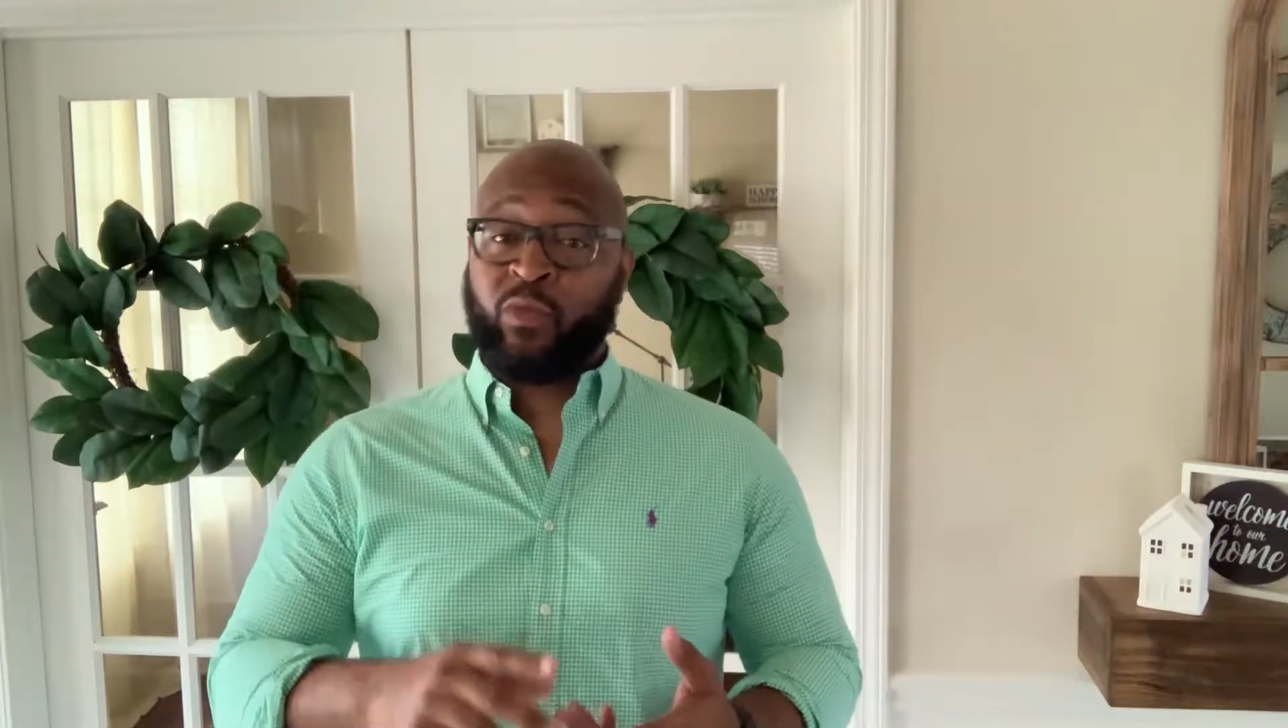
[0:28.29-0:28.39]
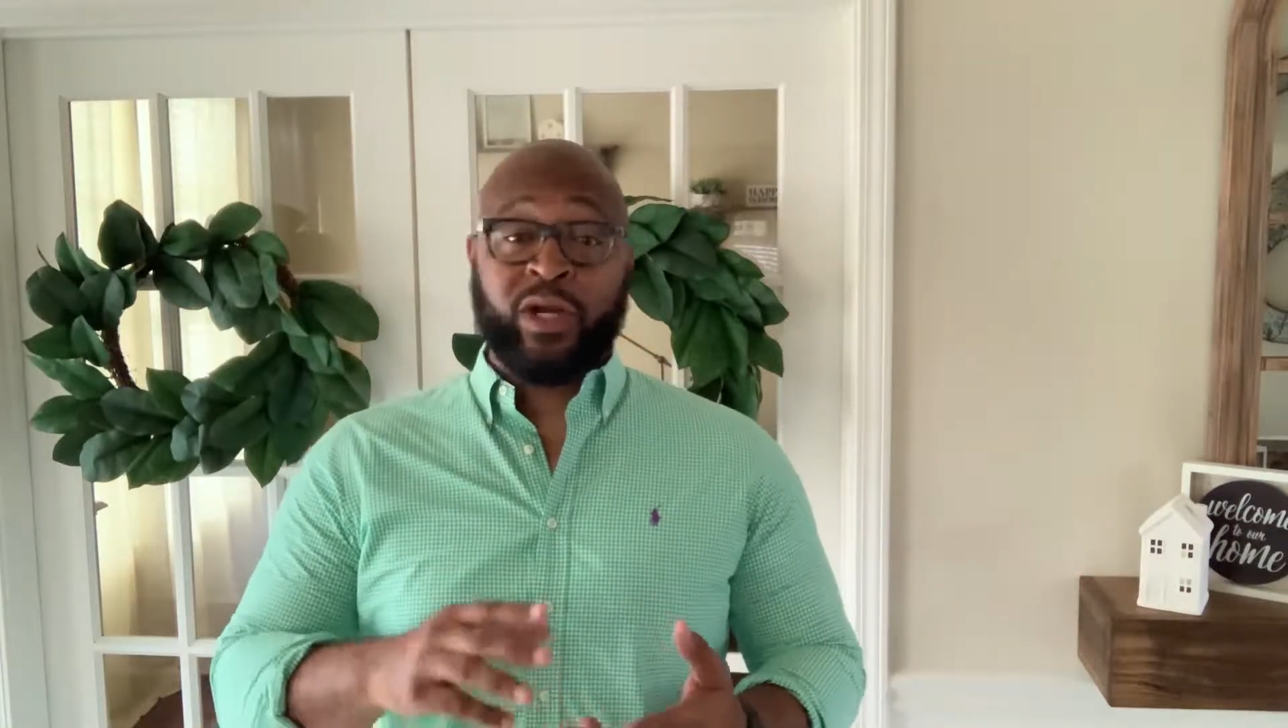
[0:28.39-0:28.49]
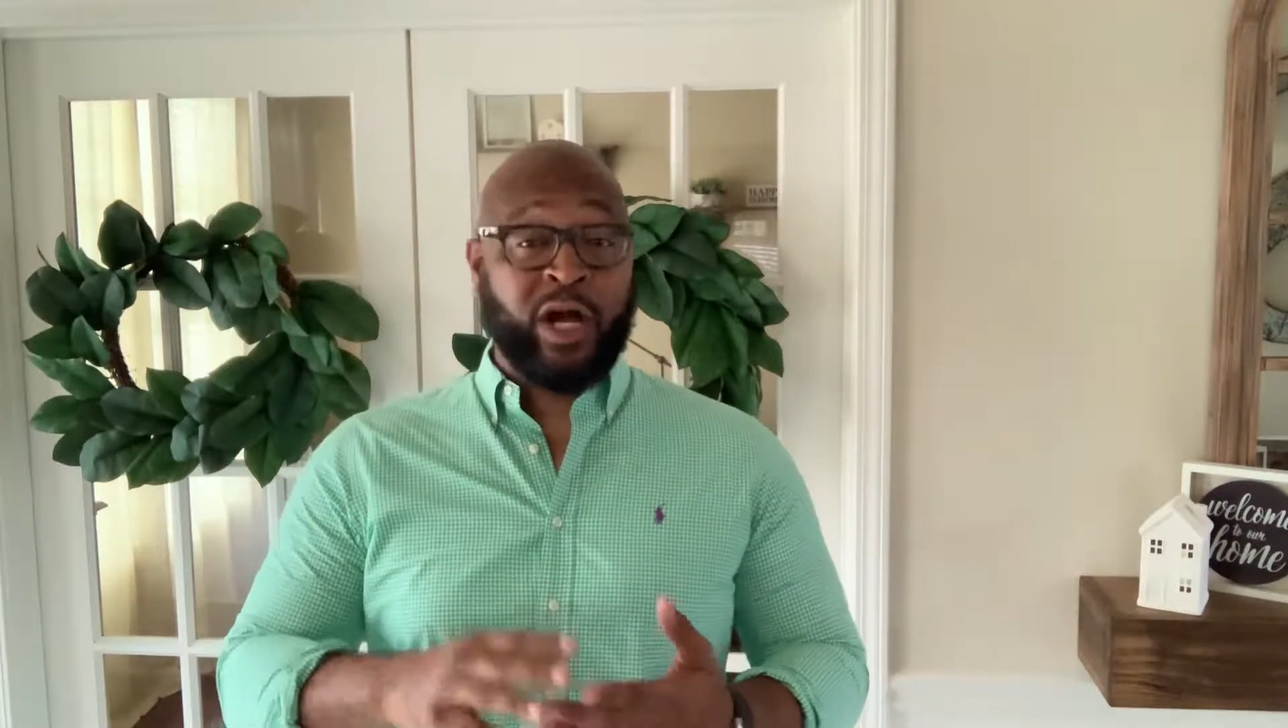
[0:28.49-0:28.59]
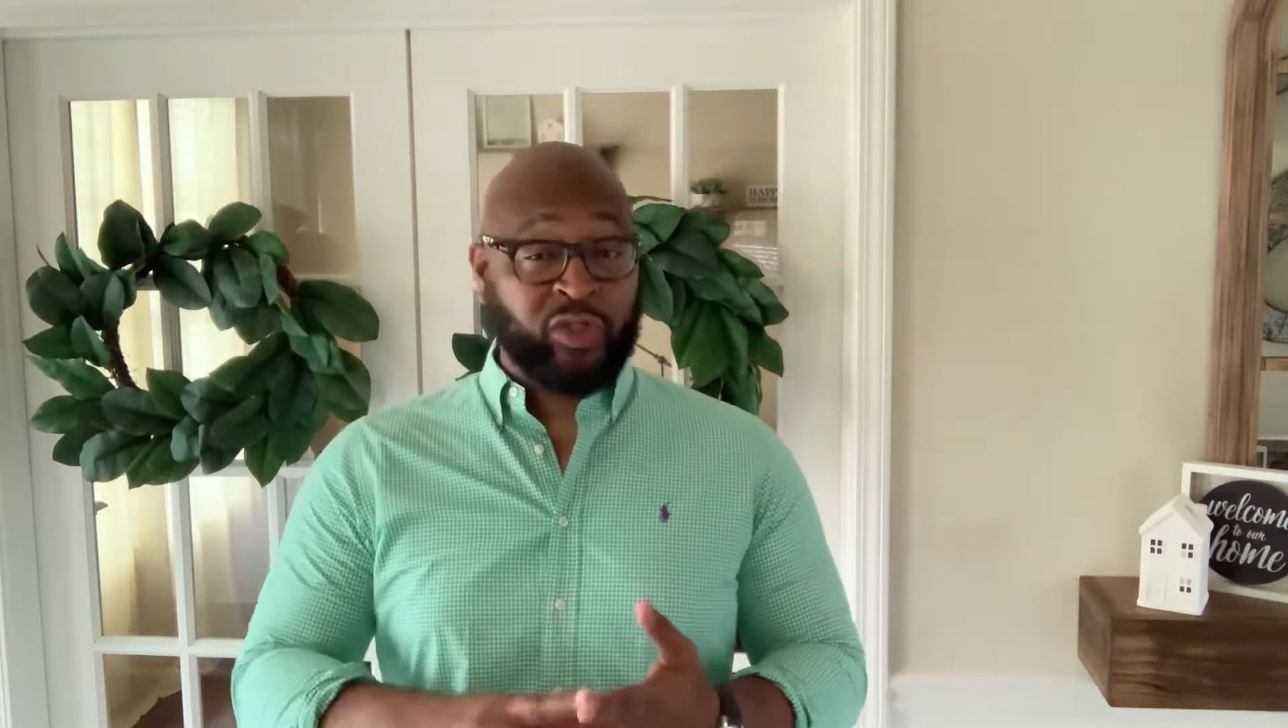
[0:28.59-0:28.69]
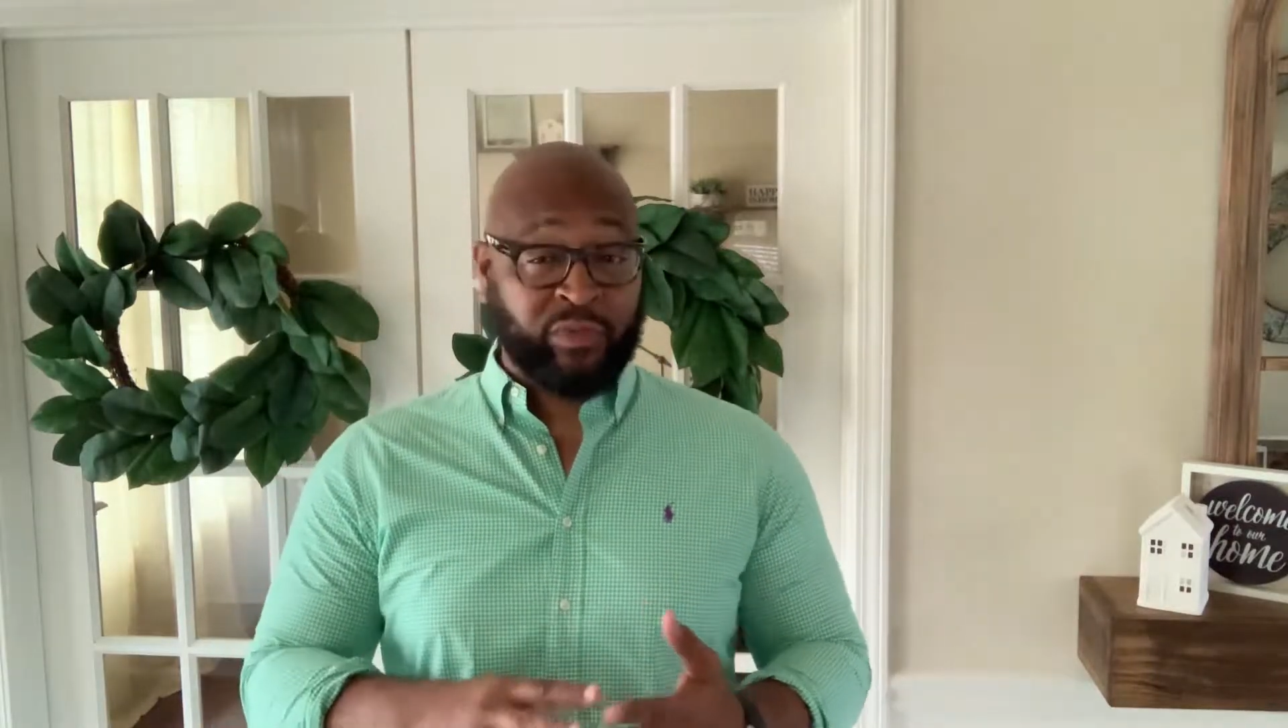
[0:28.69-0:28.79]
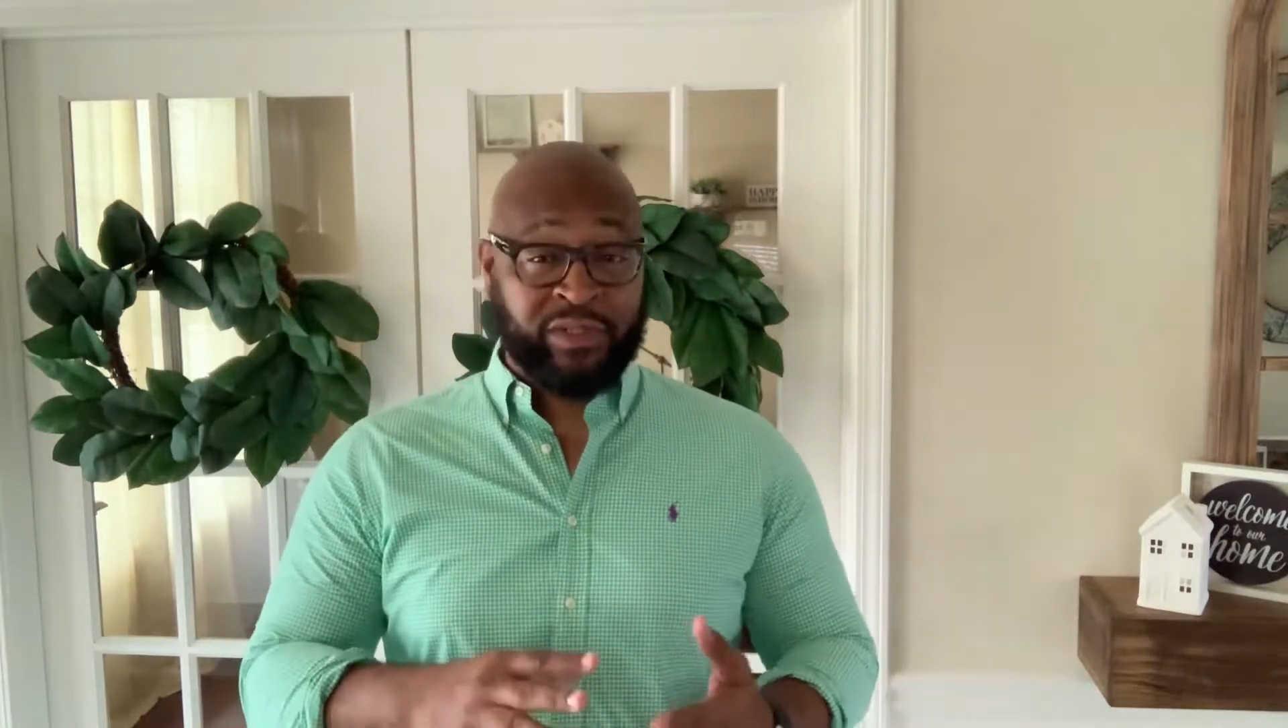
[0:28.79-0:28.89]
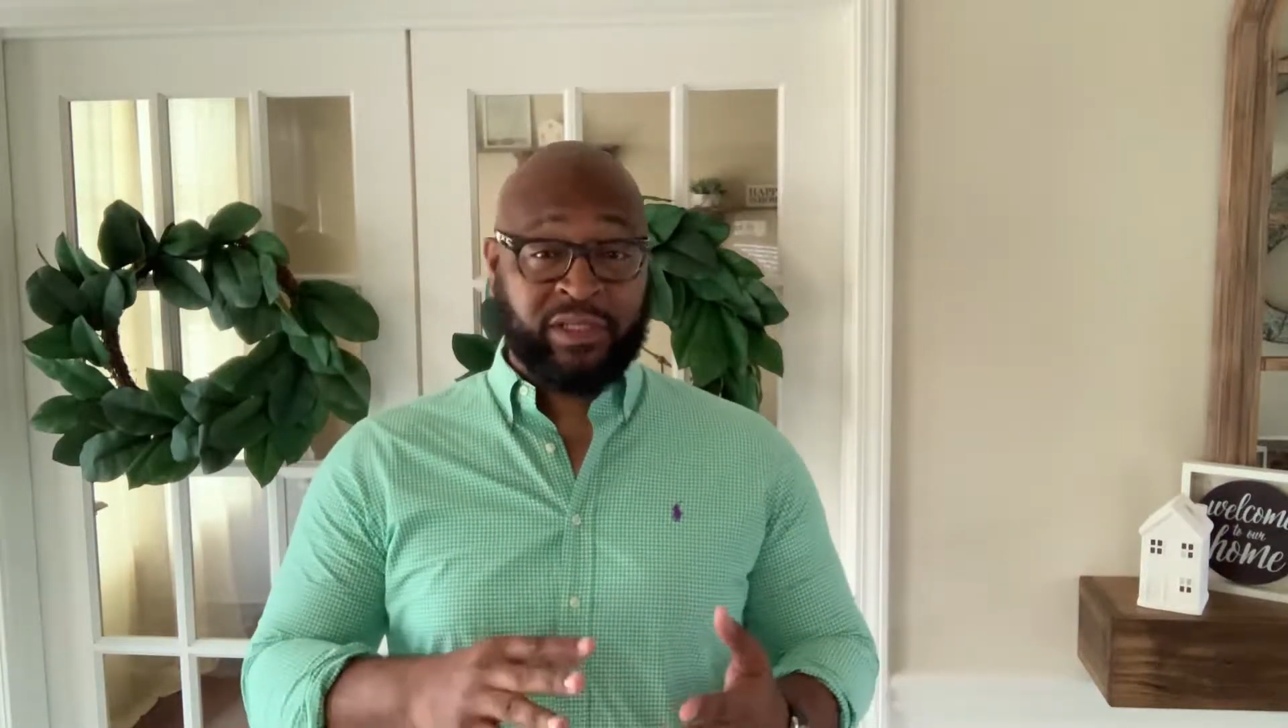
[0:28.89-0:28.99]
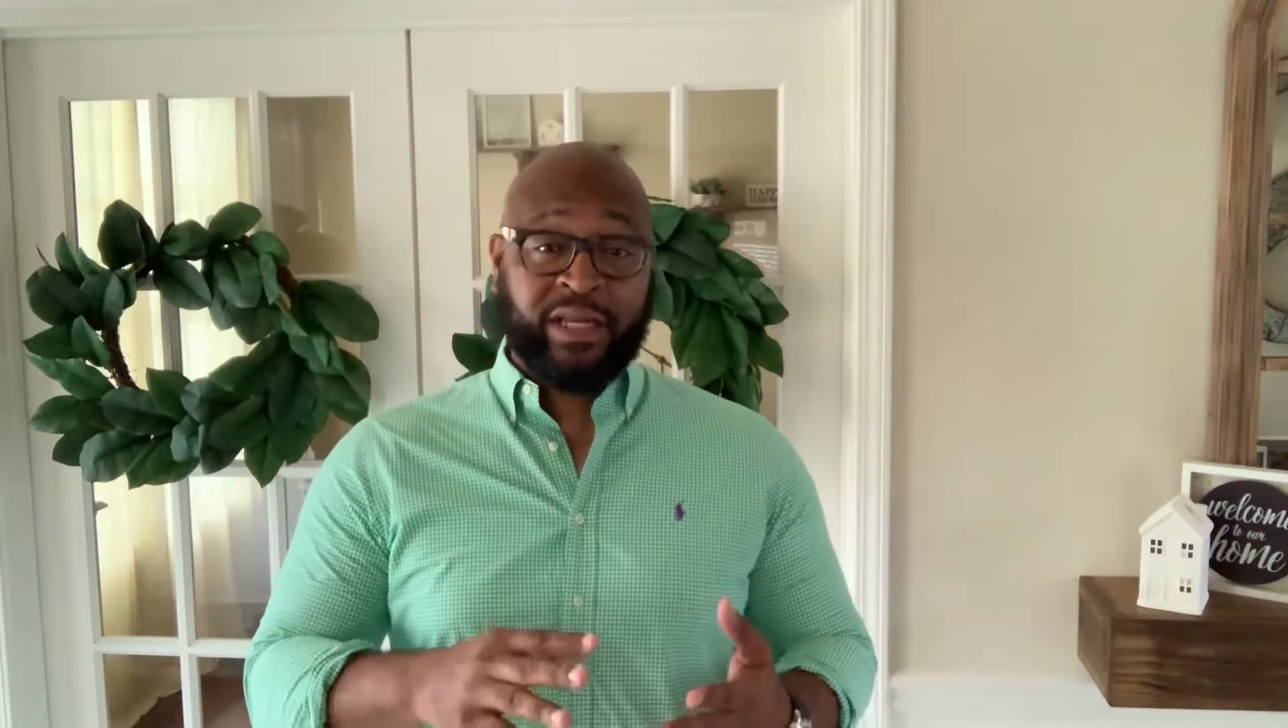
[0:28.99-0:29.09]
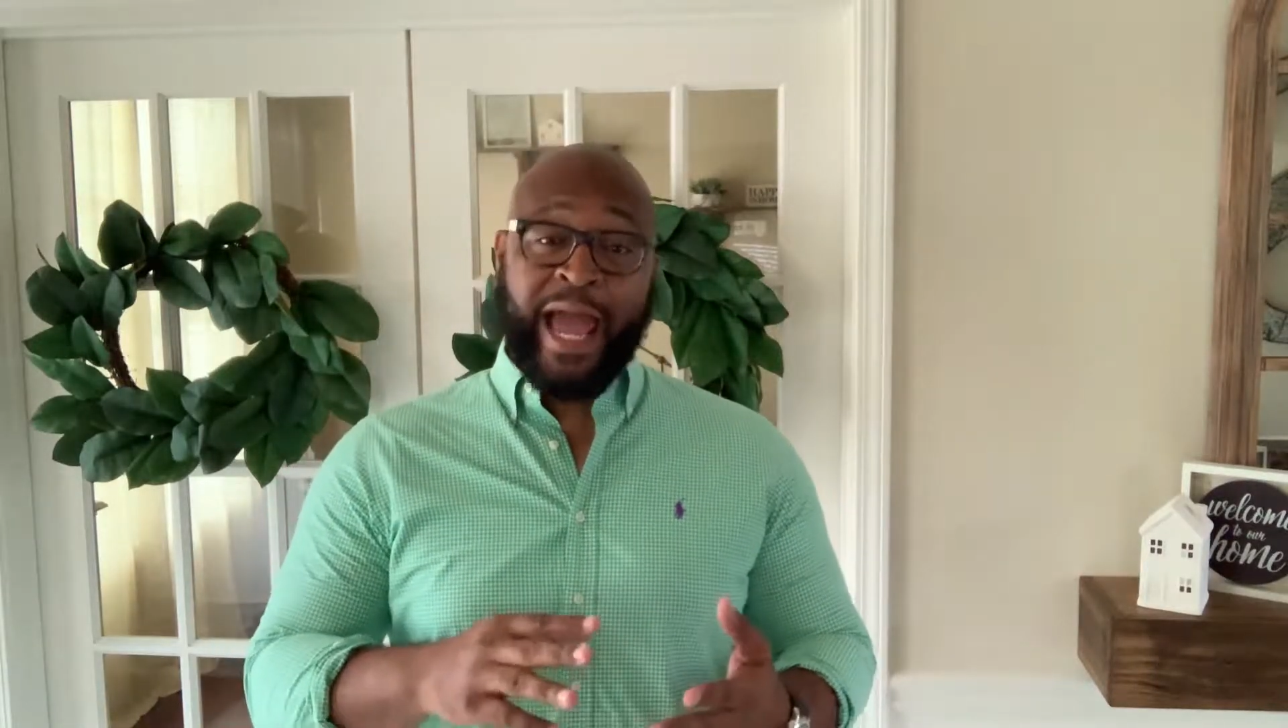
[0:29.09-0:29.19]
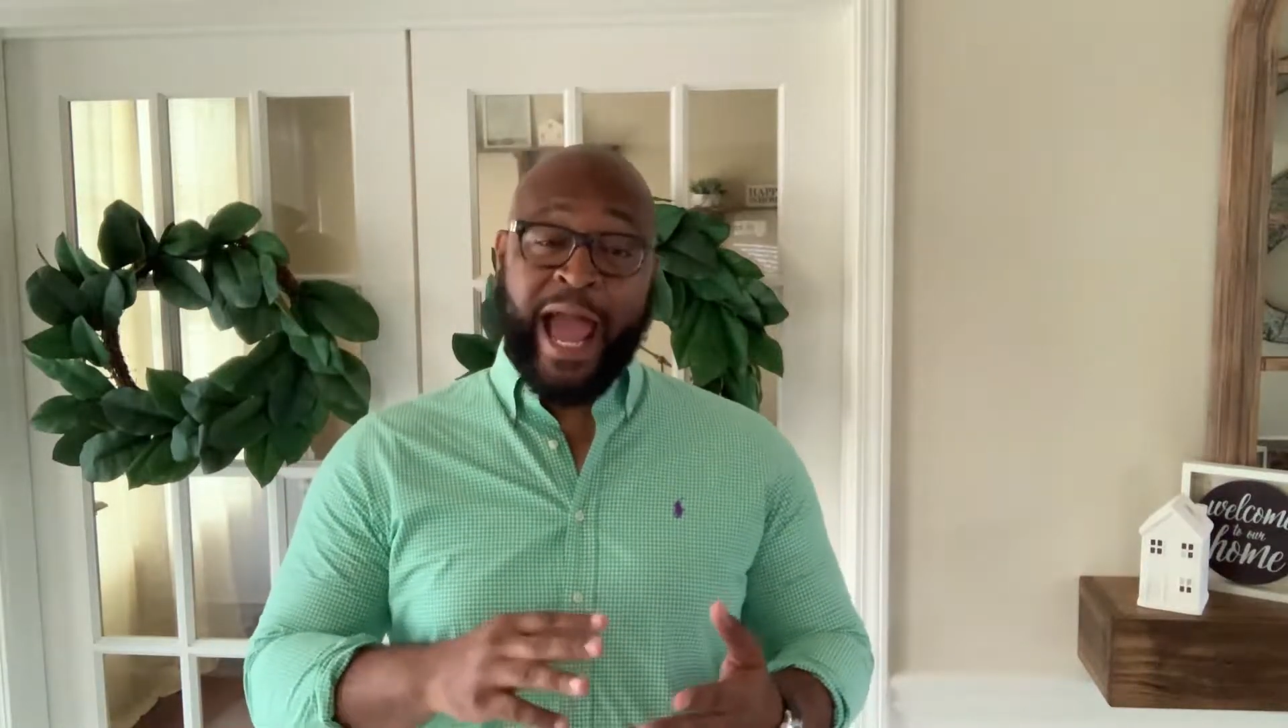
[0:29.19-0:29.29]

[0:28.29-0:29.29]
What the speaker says: 100%